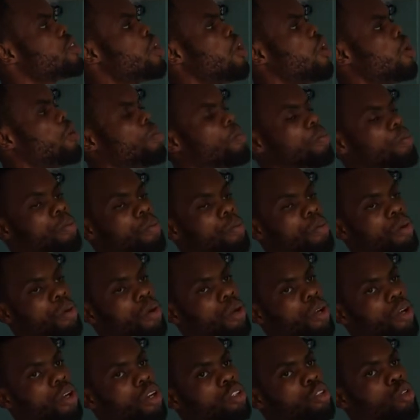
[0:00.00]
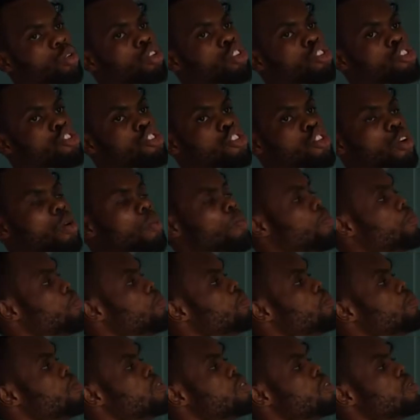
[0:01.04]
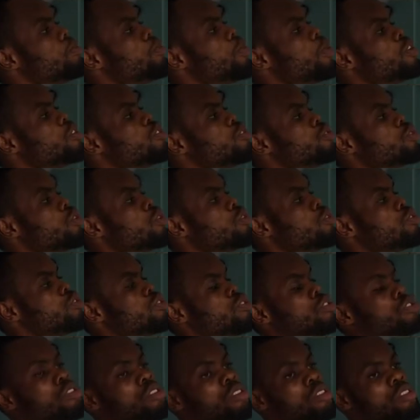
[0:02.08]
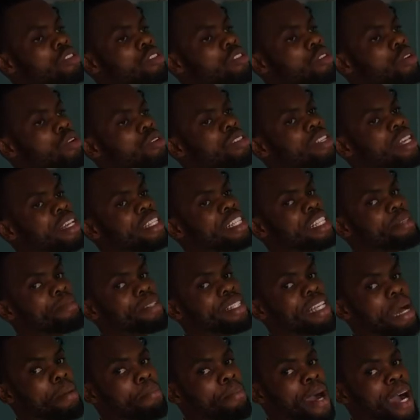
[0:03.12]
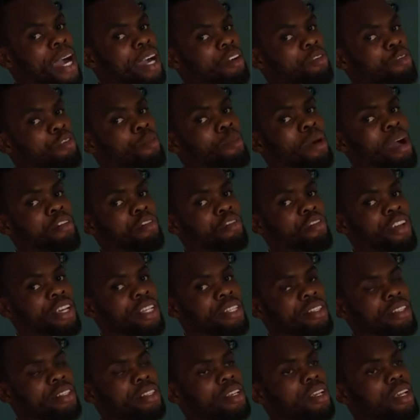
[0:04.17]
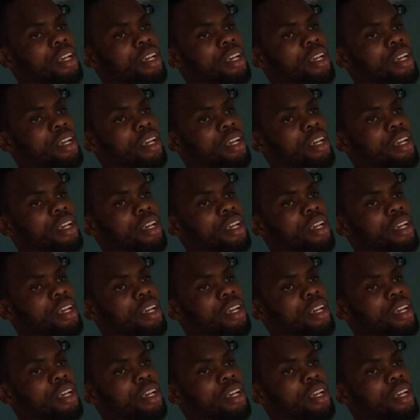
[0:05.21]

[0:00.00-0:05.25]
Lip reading: up to the 0.00 centimeter mark for my first